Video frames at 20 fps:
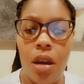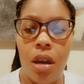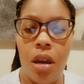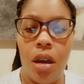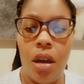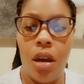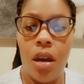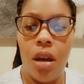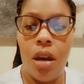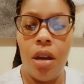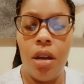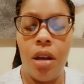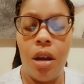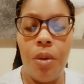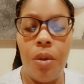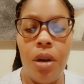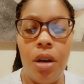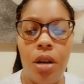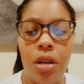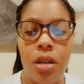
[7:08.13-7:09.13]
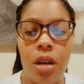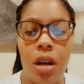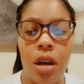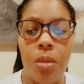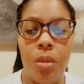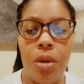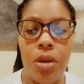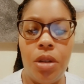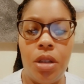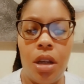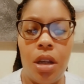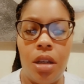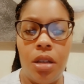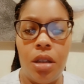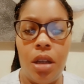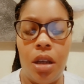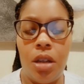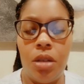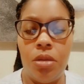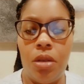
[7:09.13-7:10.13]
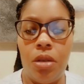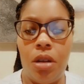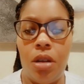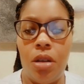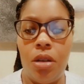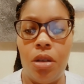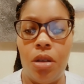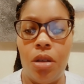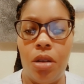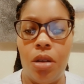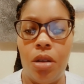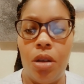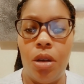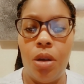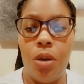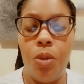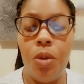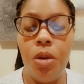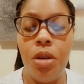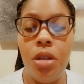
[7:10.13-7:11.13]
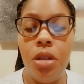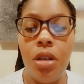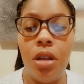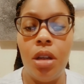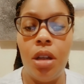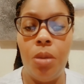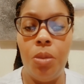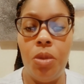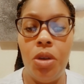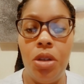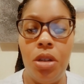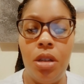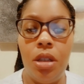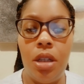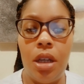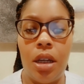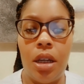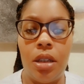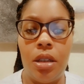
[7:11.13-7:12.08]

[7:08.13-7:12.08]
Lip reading: Now we're going to talk about chest x-ray, which is an imaging test.